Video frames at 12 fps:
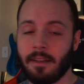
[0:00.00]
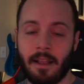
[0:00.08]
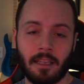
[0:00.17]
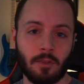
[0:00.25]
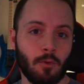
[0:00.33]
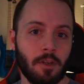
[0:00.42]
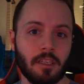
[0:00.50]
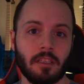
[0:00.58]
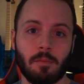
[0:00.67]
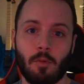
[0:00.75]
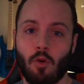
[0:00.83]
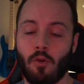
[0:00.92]
as we
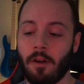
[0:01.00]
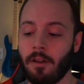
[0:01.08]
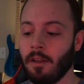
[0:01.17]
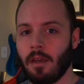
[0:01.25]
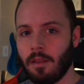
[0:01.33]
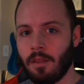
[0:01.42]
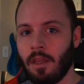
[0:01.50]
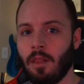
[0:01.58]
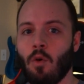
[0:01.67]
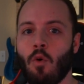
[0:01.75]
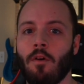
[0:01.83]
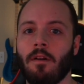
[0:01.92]
explore it, the
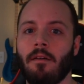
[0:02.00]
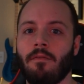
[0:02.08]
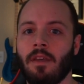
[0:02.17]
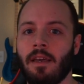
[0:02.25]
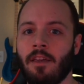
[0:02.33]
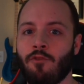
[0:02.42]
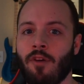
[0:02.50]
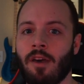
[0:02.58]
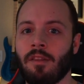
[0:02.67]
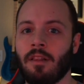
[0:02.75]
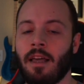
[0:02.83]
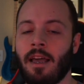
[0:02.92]
Lord of the
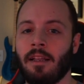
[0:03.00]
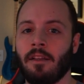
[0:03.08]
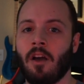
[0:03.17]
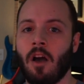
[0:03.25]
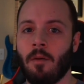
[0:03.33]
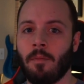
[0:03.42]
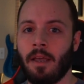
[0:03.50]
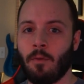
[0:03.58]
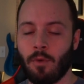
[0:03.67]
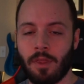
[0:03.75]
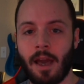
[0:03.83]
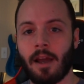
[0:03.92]
Indrath clan come
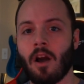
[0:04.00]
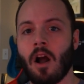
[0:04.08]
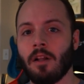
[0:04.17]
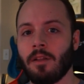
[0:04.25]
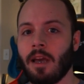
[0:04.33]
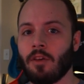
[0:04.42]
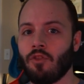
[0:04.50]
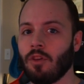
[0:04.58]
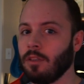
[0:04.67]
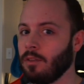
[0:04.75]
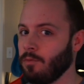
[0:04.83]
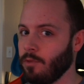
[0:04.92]
and with that context
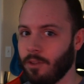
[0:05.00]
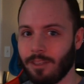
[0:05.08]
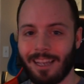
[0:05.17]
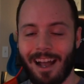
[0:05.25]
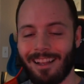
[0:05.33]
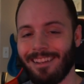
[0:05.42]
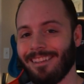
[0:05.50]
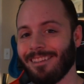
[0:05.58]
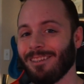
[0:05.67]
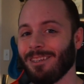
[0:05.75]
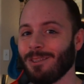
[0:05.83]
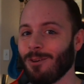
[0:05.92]
just deciding to
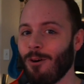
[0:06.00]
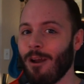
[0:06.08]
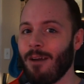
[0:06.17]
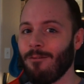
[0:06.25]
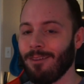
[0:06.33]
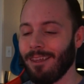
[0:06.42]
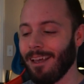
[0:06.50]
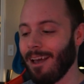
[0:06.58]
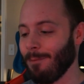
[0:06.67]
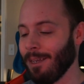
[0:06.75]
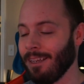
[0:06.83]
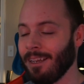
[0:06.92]
destroy everything.
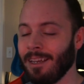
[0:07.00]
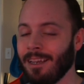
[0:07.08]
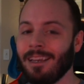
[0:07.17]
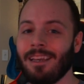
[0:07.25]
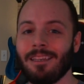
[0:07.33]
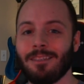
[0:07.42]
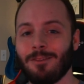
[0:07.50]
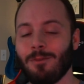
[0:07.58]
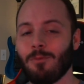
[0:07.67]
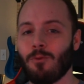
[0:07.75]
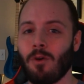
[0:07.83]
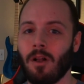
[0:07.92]
I mean,
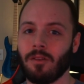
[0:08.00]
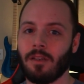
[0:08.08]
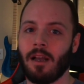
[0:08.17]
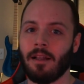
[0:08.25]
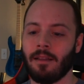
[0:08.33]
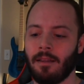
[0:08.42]
super well done.